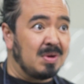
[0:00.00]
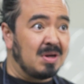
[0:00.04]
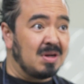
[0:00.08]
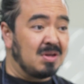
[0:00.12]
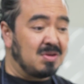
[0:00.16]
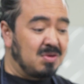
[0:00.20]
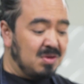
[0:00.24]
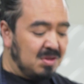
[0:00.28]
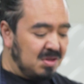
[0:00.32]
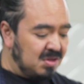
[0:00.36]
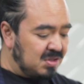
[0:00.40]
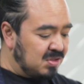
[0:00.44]
going
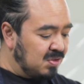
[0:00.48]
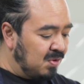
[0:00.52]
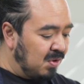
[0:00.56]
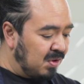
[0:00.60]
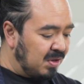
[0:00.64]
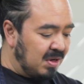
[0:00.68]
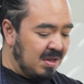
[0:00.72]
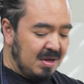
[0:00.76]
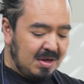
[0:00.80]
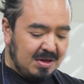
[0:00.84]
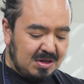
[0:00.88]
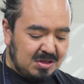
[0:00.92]
to do this
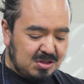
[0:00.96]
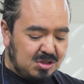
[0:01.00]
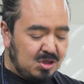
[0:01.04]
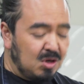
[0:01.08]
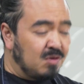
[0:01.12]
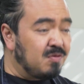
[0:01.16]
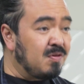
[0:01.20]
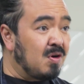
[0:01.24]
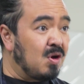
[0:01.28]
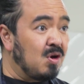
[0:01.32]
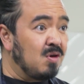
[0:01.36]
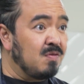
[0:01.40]
not
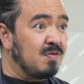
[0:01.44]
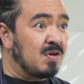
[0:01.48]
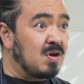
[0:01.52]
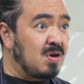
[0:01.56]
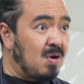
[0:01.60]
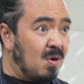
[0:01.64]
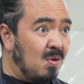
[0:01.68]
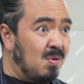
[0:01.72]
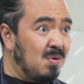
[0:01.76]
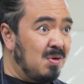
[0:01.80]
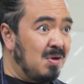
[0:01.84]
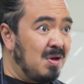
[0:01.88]
silver over
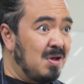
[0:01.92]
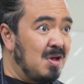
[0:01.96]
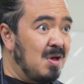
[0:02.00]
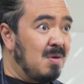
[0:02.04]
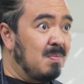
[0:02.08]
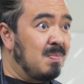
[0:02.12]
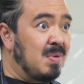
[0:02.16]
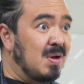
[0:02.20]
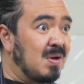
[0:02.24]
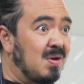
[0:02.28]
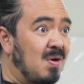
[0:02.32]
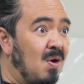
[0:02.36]
gold,
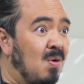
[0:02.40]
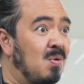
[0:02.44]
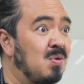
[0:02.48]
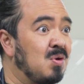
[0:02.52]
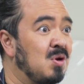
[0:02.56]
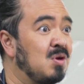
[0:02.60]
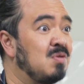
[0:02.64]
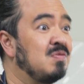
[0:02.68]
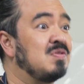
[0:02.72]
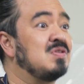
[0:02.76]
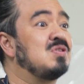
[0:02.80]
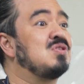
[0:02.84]
but gold
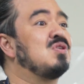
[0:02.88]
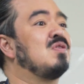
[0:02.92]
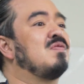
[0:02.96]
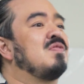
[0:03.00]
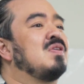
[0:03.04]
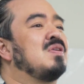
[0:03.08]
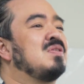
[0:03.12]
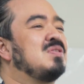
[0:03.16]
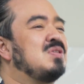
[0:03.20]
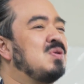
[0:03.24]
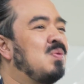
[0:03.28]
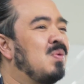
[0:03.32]
over silver,
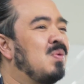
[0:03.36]
because you